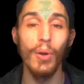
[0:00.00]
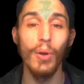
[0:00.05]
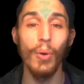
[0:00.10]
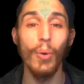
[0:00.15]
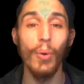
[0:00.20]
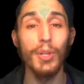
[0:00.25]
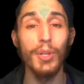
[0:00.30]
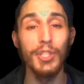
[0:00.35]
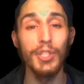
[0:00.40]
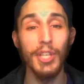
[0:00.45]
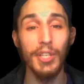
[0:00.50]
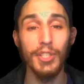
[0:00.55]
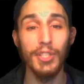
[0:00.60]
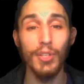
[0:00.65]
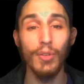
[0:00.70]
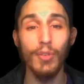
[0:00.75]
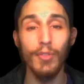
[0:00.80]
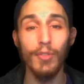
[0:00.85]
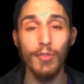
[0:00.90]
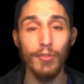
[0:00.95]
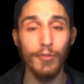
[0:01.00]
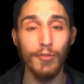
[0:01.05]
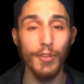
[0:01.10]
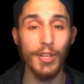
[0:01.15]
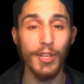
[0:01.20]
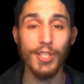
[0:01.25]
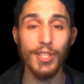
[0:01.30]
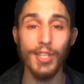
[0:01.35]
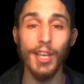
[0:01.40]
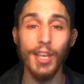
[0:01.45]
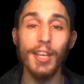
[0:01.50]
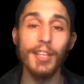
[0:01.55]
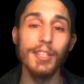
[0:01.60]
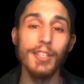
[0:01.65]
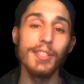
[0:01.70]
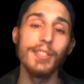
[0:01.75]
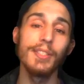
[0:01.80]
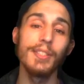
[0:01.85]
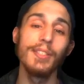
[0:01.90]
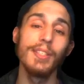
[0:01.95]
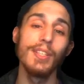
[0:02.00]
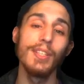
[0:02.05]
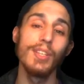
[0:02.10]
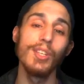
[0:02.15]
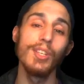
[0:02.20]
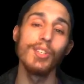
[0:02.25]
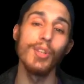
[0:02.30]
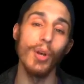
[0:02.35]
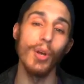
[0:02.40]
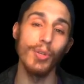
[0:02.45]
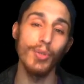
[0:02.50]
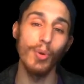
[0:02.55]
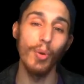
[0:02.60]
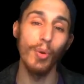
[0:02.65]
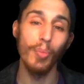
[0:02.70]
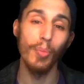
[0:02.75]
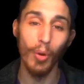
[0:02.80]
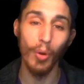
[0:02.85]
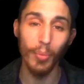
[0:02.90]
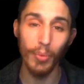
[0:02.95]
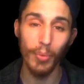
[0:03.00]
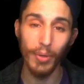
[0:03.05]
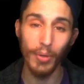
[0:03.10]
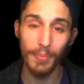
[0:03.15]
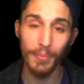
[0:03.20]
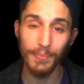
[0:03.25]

or a gentle, fixed gaze is also appropriate.